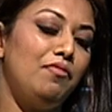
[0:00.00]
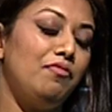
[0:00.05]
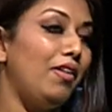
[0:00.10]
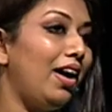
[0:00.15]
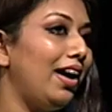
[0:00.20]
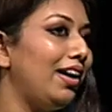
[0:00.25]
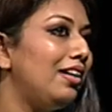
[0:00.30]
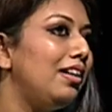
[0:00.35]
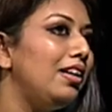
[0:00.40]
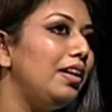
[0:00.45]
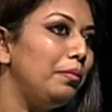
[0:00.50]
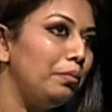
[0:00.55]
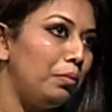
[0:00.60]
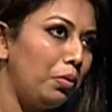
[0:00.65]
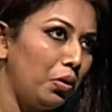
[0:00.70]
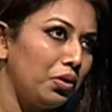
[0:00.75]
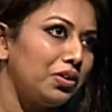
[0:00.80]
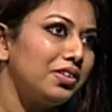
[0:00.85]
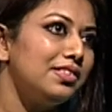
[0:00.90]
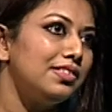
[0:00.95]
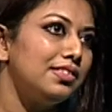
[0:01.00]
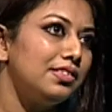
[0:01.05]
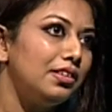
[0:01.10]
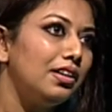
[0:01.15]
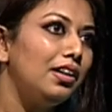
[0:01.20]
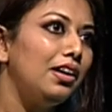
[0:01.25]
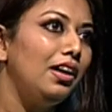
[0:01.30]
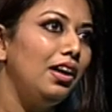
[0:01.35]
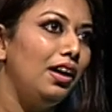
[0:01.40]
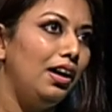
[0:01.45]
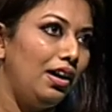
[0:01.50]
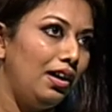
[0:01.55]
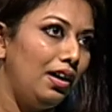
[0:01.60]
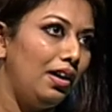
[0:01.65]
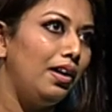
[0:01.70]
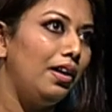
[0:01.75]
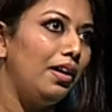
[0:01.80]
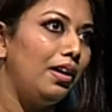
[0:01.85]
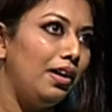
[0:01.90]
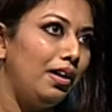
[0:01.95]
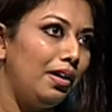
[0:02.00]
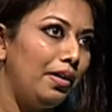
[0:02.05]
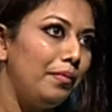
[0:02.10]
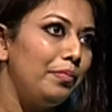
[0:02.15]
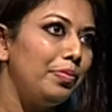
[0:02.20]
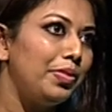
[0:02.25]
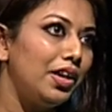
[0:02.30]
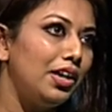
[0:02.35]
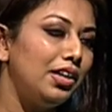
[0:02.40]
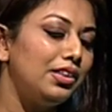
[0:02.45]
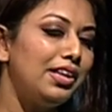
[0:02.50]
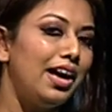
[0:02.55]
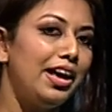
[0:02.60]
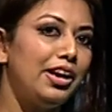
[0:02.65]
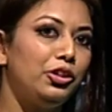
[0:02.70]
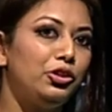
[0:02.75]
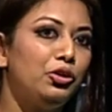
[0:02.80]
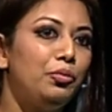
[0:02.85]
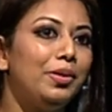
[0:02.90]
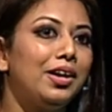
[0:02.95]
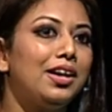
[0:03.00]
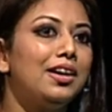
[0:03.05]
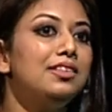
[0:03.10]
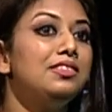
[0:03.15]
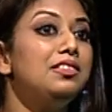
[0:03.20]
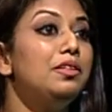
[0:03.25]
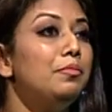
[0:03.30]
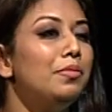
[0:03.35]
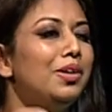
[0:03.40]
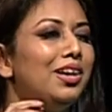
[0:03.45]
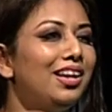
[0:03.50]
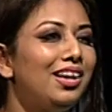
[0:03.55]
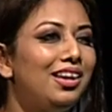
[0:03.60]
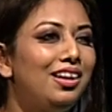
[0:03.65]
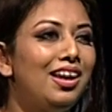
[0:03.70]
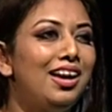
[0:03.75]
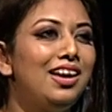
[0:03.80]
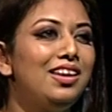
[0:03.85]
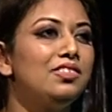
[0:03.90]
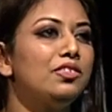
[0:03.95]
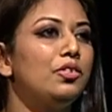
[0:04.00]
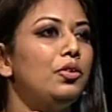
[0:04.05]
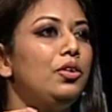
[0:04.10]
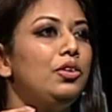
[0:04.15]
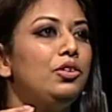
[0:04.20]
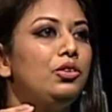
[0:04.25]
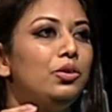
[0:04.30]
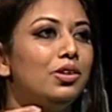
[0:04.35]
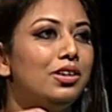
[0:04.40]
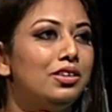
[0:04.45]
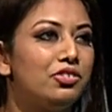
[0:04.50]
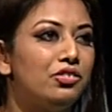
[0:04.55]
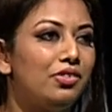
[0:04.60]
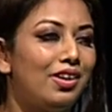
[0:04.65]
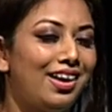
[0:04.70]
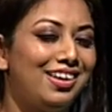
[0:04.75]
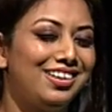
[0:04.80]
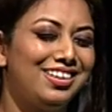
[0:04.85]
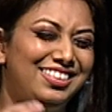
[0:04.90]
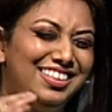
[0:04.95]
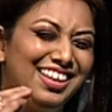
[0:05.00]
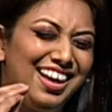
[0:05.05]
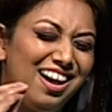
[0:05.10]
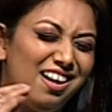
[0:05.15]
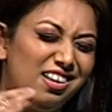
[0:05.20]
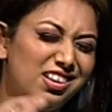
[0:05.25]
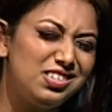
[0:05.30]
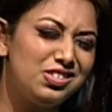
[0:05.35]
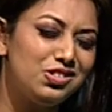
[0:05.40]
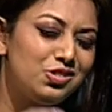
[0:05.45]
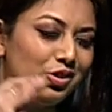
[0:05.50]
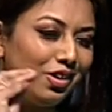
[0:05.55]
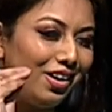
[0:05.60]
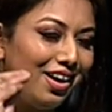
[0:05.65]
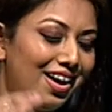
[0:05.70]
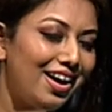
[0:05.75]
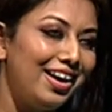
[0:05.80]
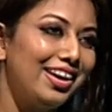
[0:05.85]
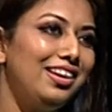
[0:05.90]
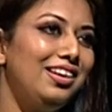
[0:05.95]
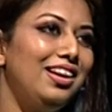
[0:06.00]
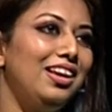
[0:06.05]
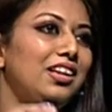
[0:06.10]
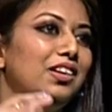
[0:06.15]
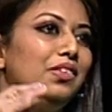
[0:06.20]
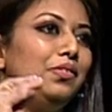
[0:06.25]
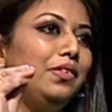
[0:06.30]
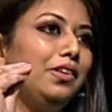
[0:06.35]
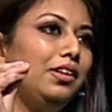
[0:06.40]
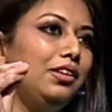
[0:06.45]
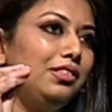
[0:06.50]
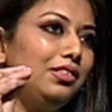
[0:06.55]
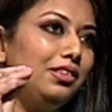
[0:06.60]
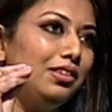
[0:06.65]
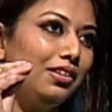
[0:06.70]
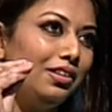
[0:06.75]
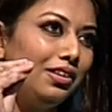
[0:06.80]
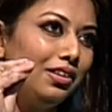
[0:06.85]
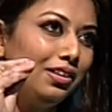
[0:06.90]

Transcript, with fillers: vital importance, Tharindu, because the marina is going to attract the ultra-high net worth